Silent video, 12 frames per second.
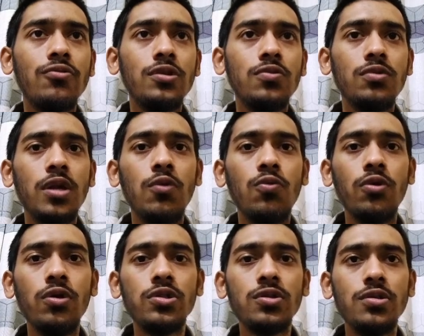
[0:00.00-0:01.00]
really
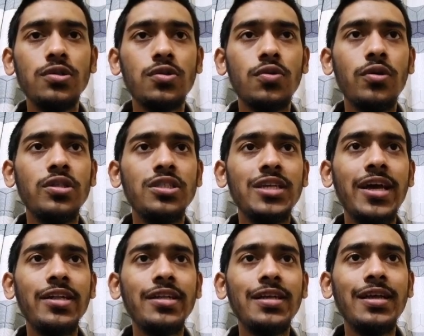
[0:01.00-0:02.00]
works, so I just go
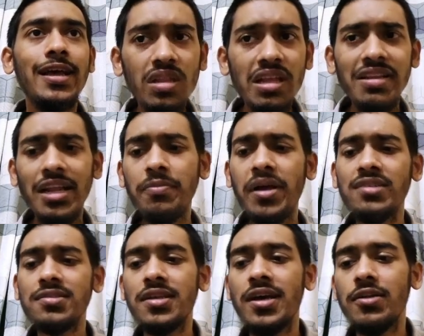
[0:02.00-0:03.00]
chat, let me
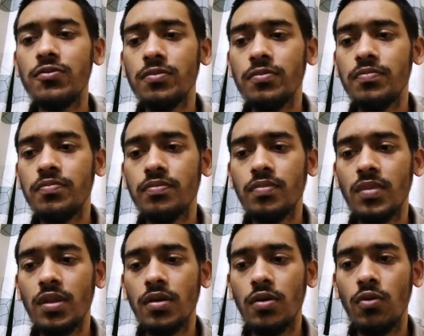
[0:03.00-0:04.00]
ask that
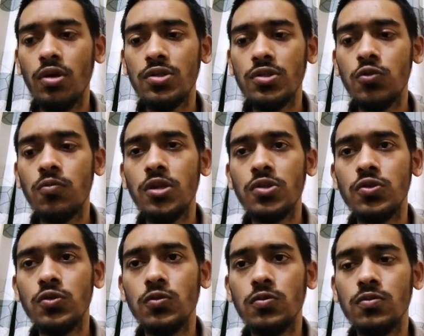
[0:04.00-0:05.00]
what's 2 plus
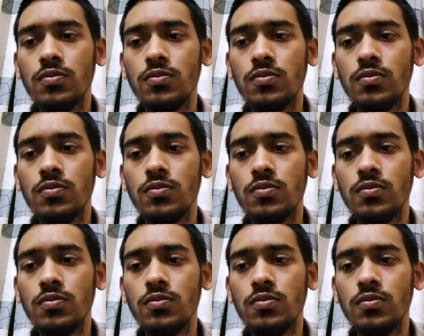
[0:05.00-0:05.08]
2.